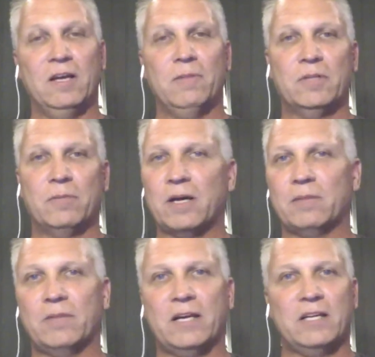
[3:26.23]
But the bottom
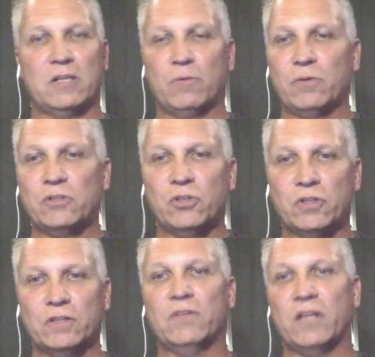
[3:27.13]
line is, I want you to
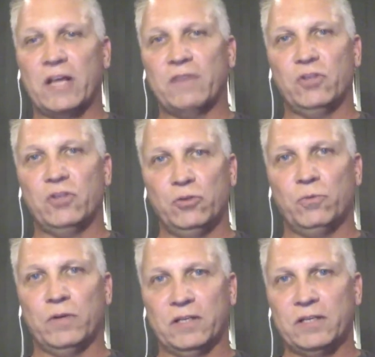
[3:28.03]
live the life that you
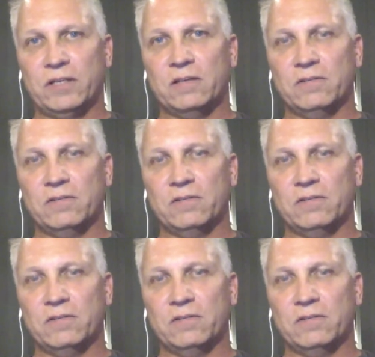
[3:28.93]
want to live.